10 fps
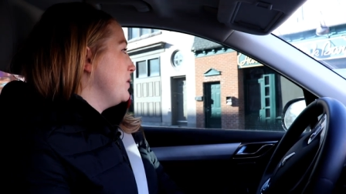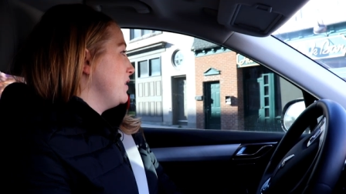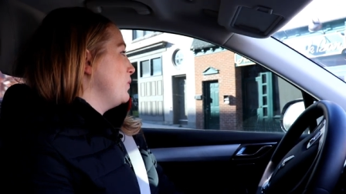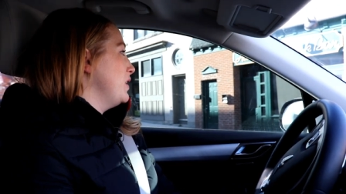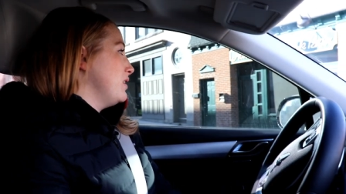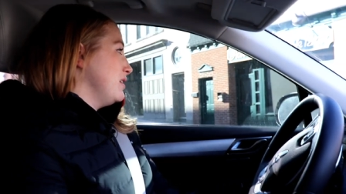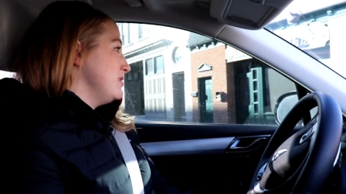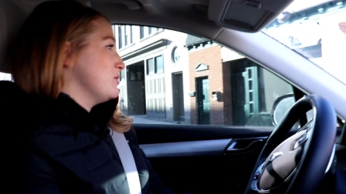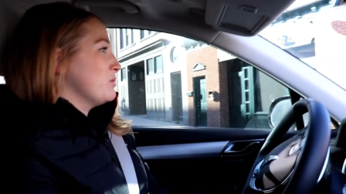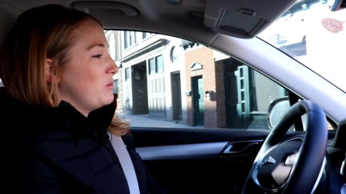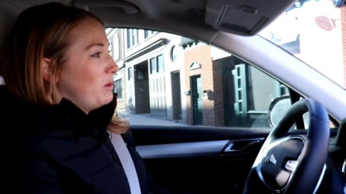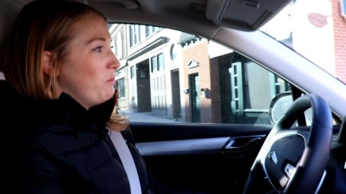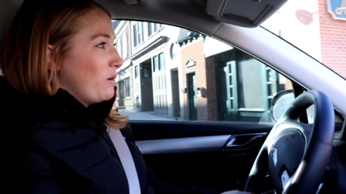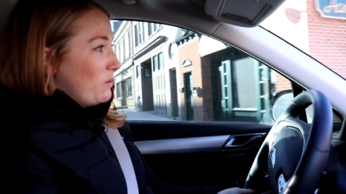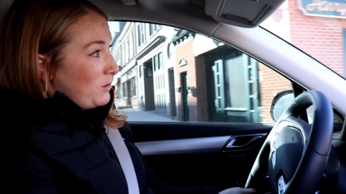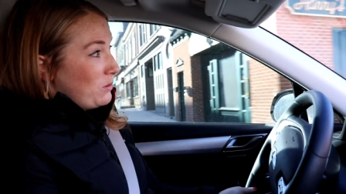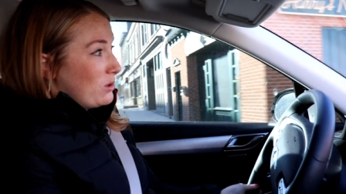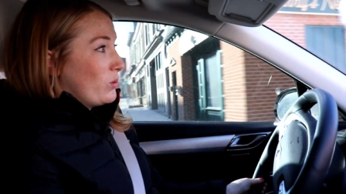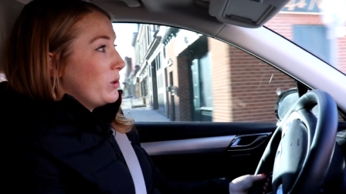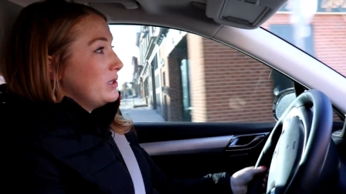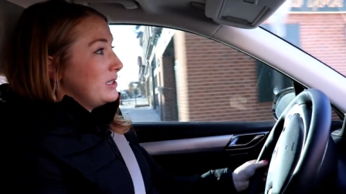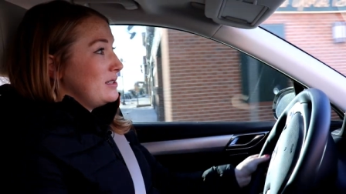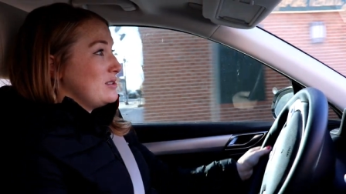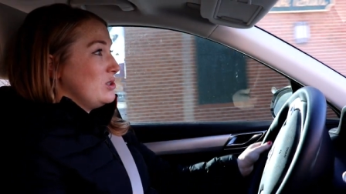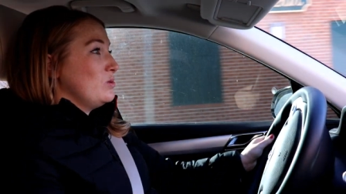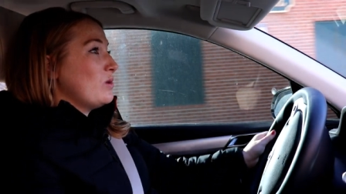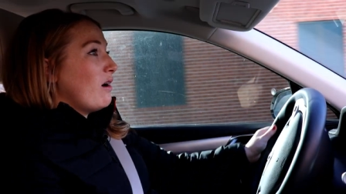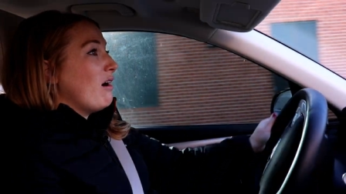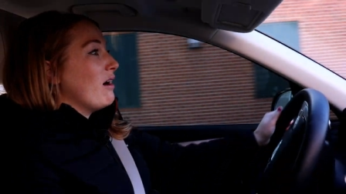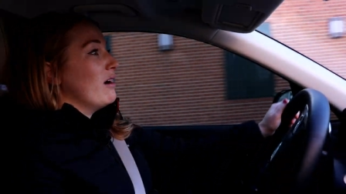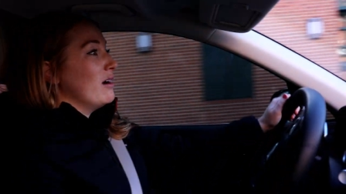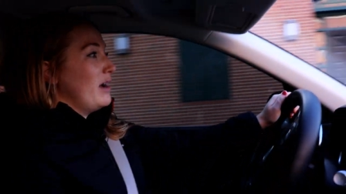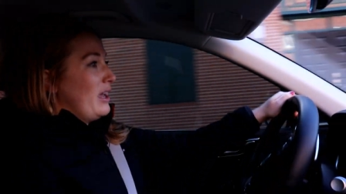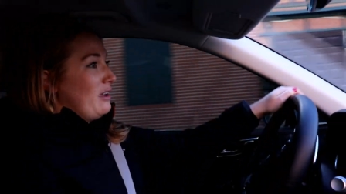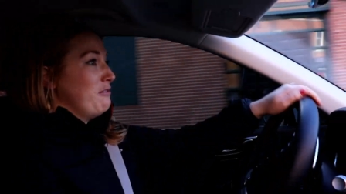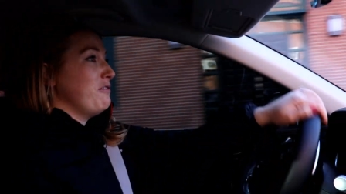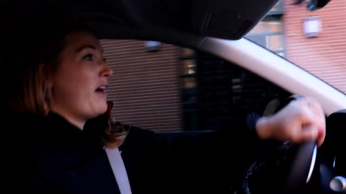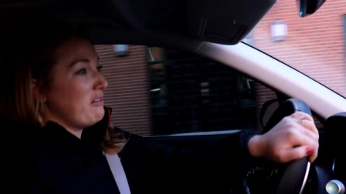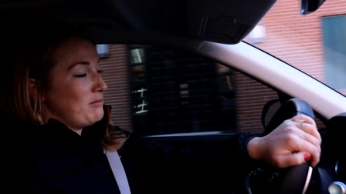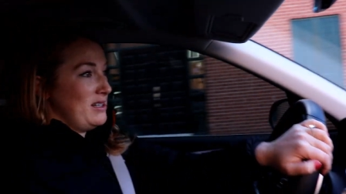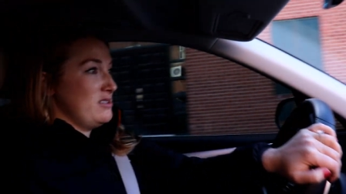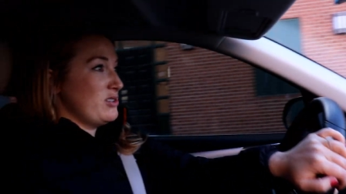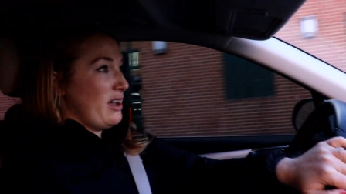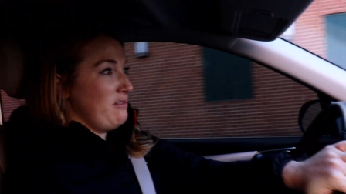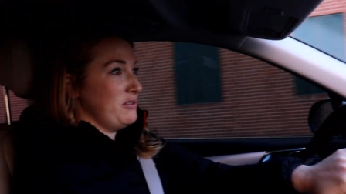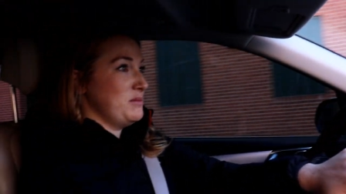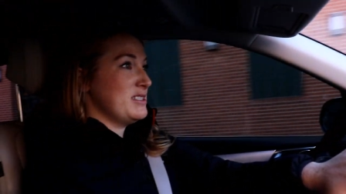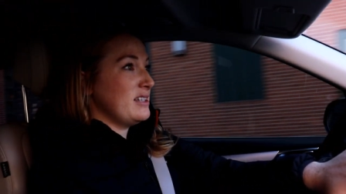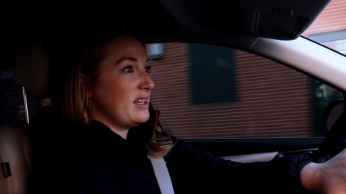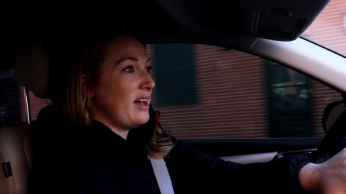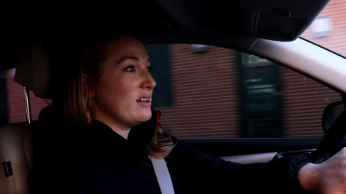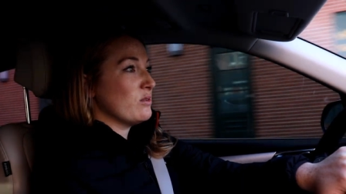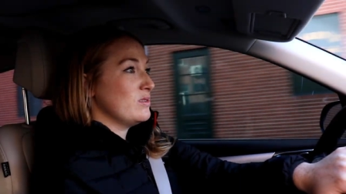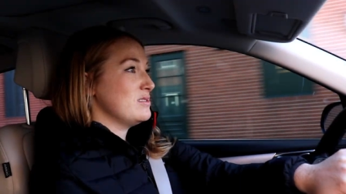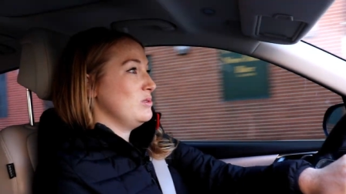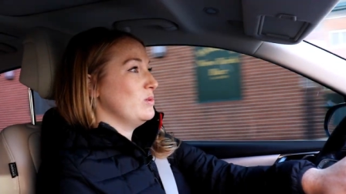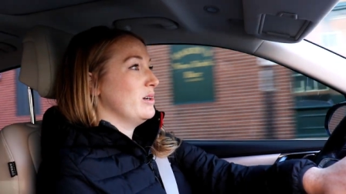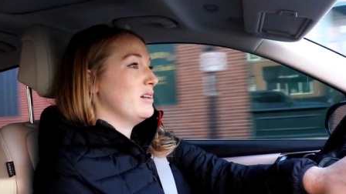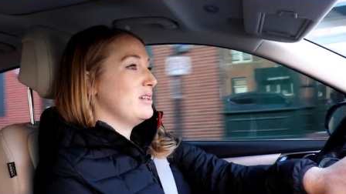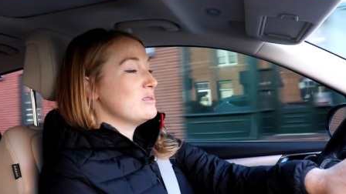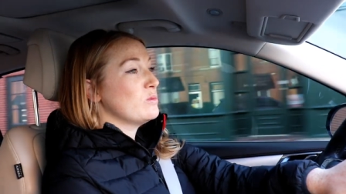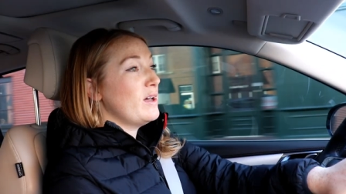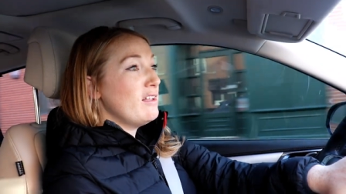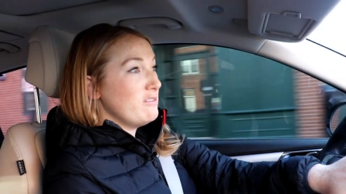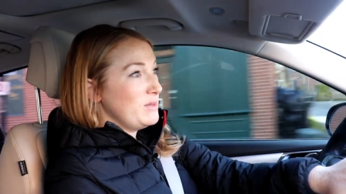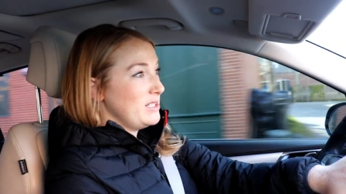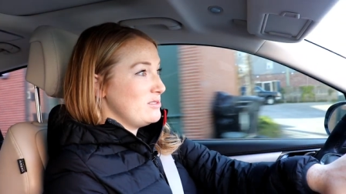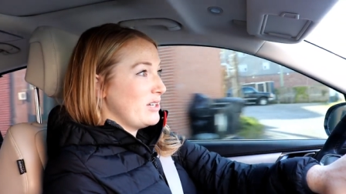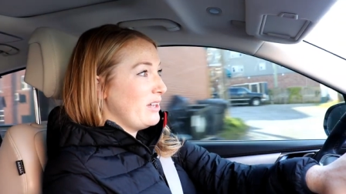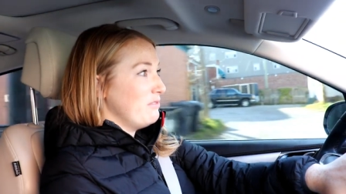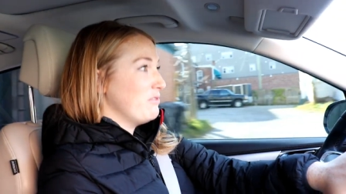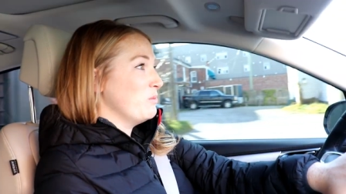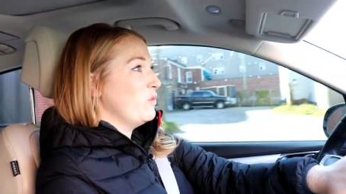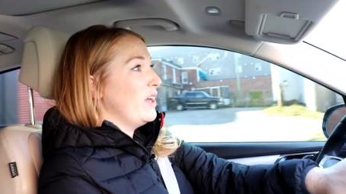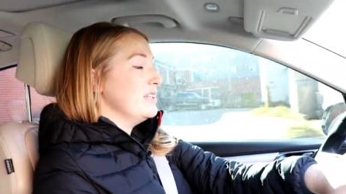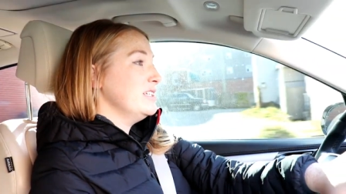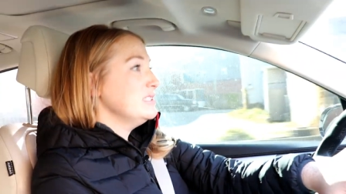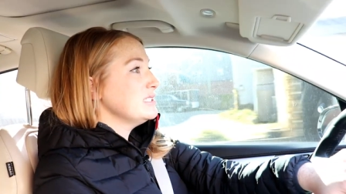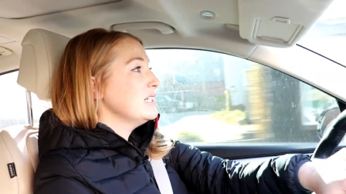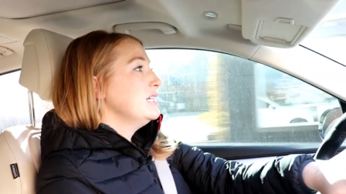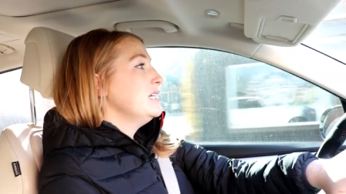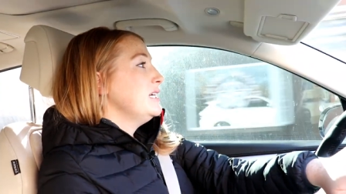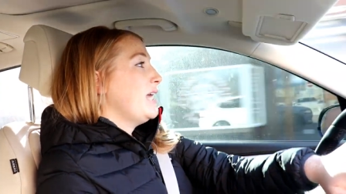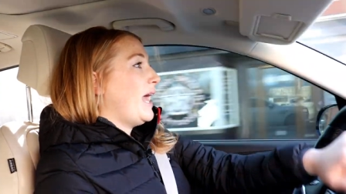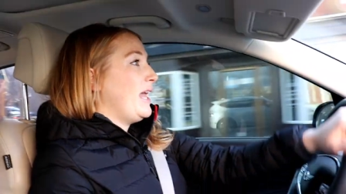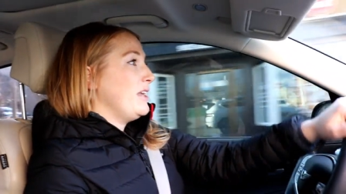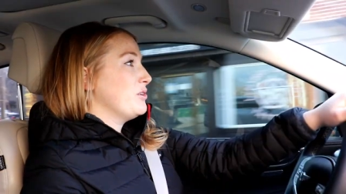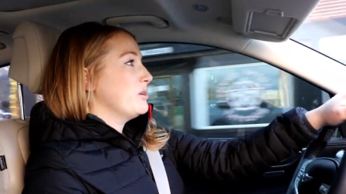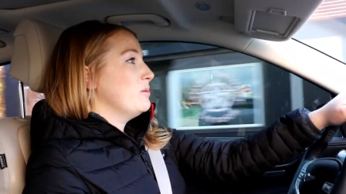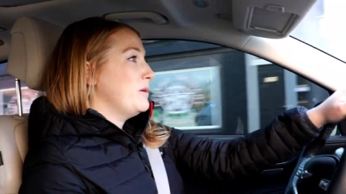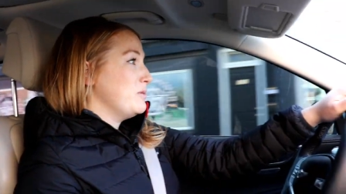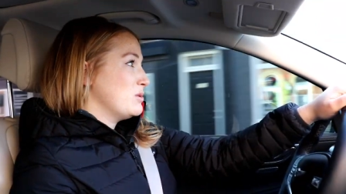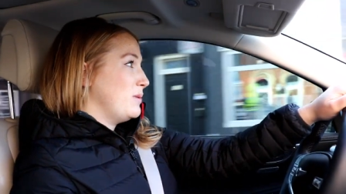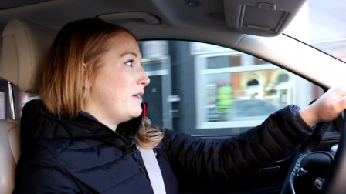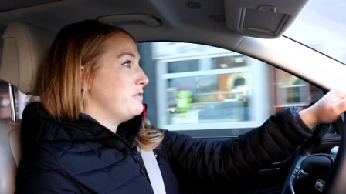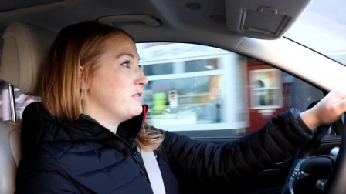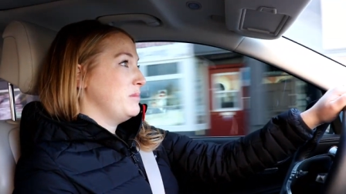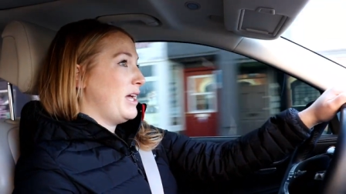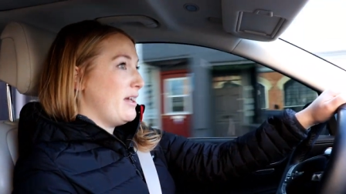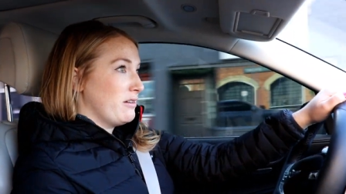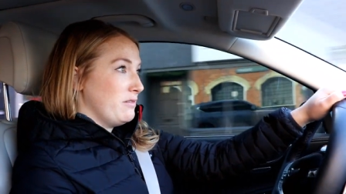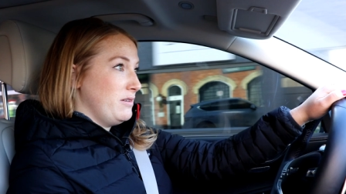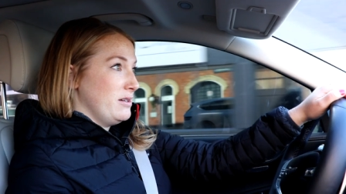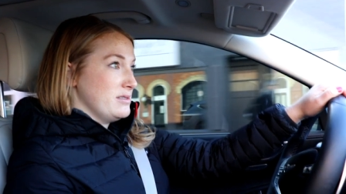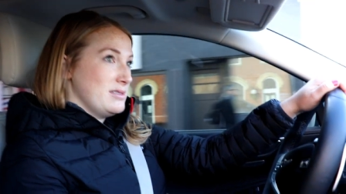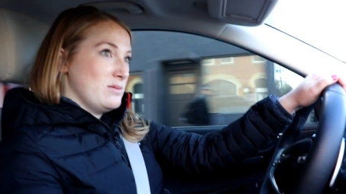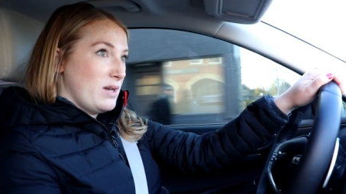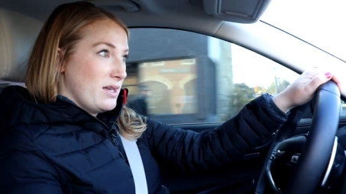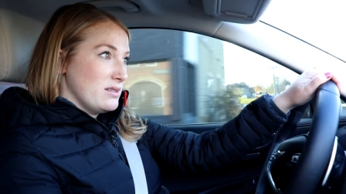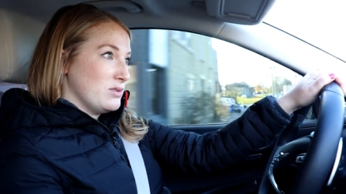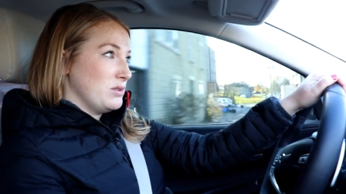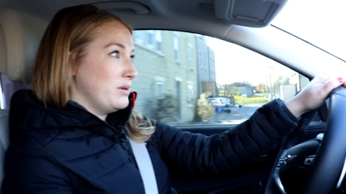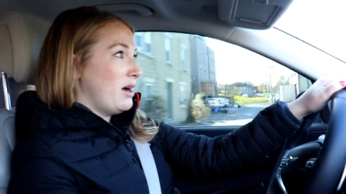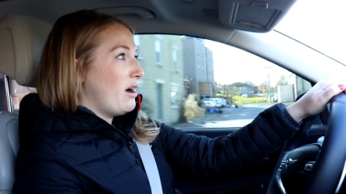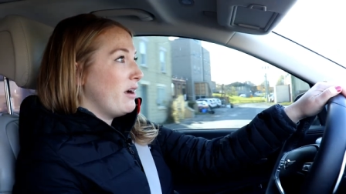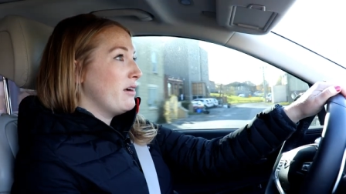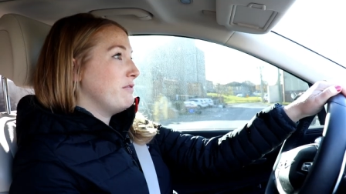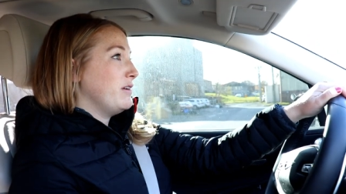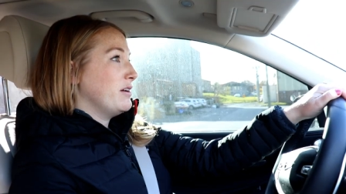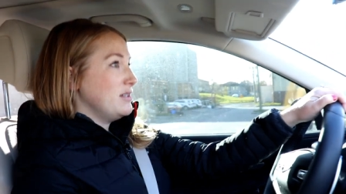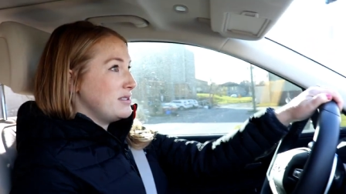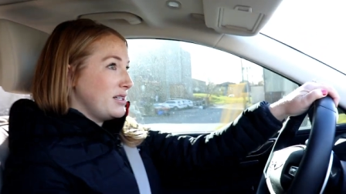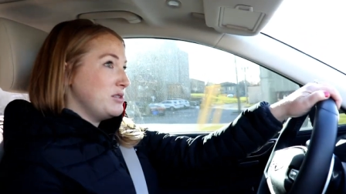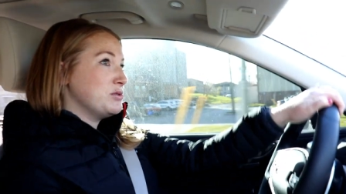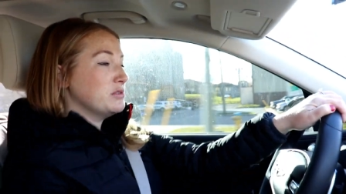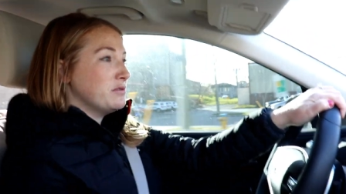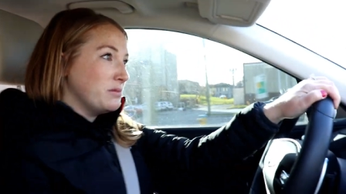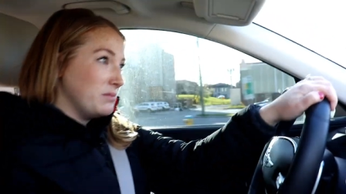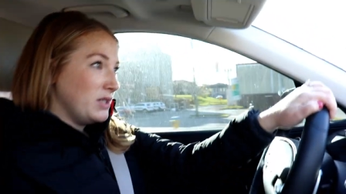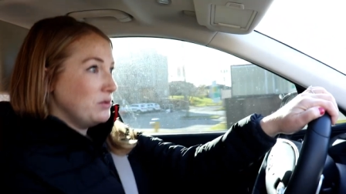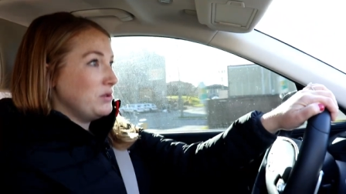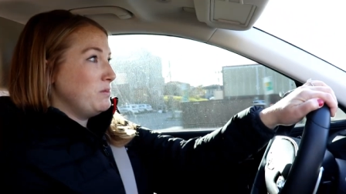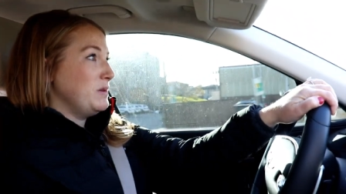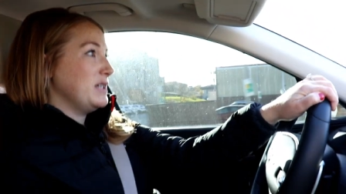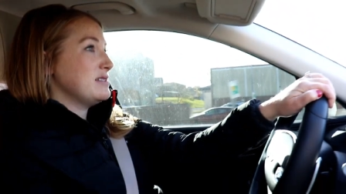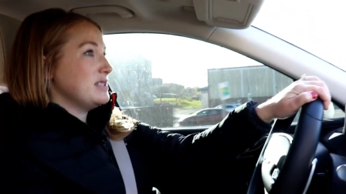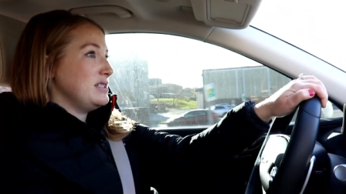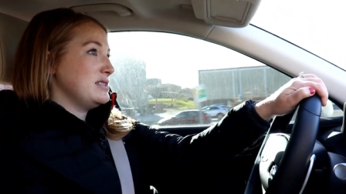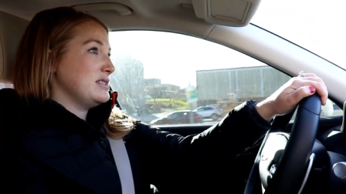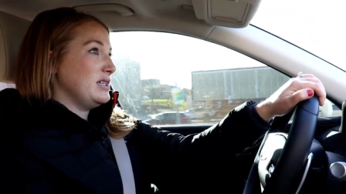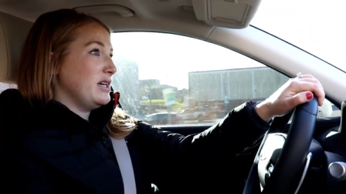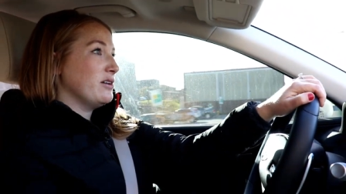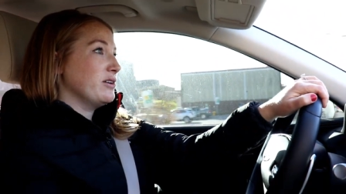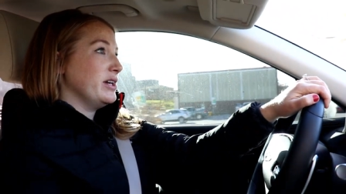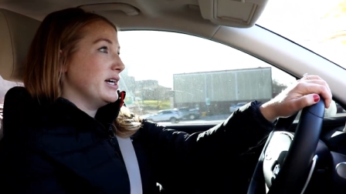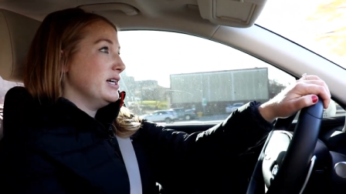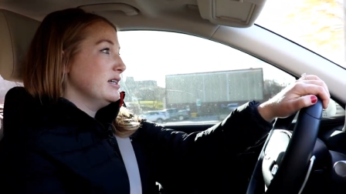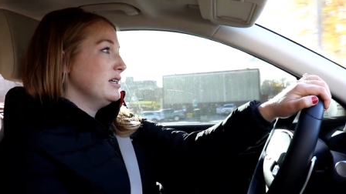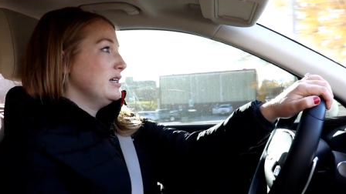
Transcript: the one thing to remember about Thorold is you are a five minute drive from St. Catharines, you are a 12 minute drive from Welland, and you're about 12 from Niagara Falls as well. So you are very central from, you know, the big cities in the area.